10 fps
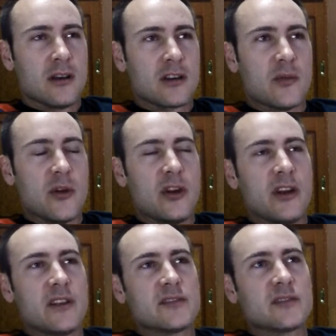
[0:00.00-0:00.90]

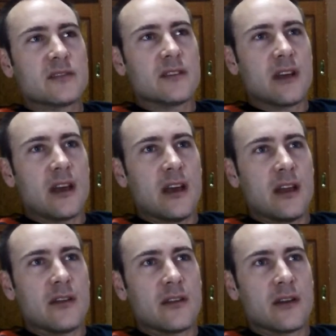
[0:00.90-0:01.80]
communities,
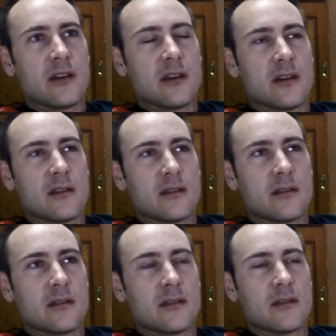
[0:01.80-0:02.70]
and
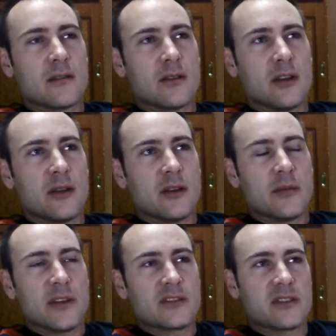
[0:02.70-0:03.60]

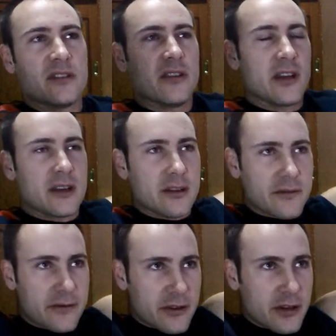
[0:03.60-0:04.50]
basically, like,
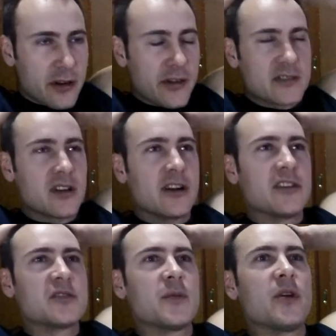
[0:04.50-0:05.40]
if you know things started
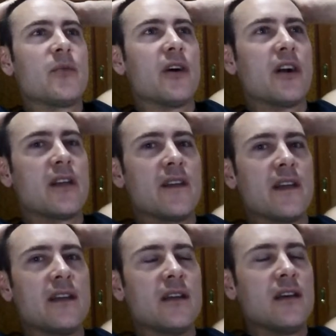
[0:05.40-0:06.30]
to split apart and
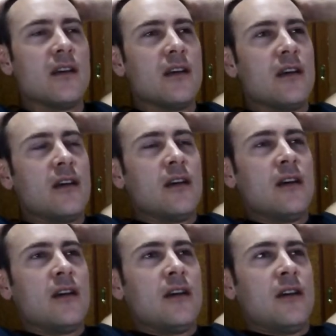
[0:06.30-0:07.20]
then
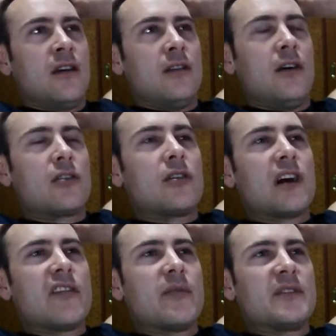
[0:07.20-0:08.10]
local
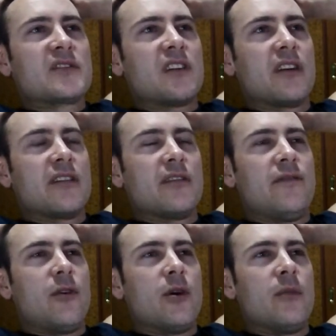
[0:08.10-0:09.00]
governments started to
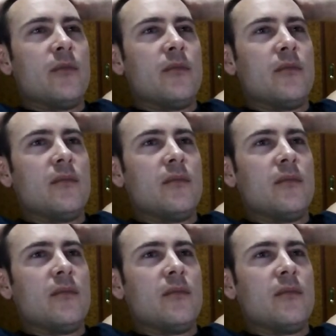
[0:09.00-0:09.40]
form,